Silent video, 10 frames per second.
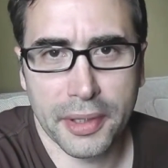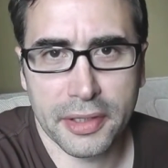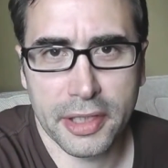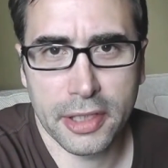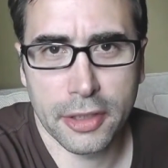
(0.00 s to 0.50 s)

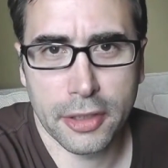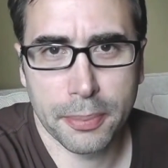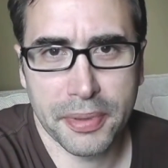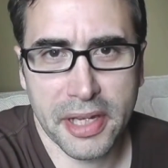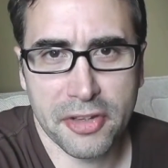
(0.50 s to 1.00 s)
and
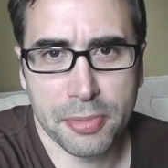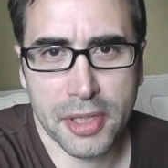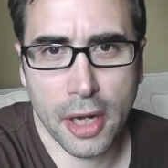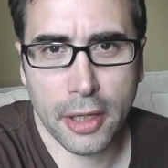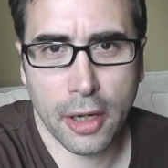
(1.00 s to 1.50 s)

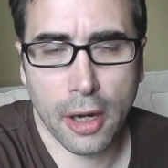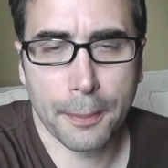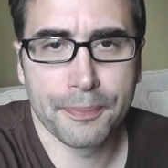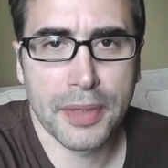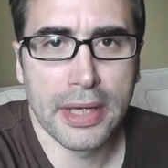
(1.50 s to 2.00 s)
killerphp.com.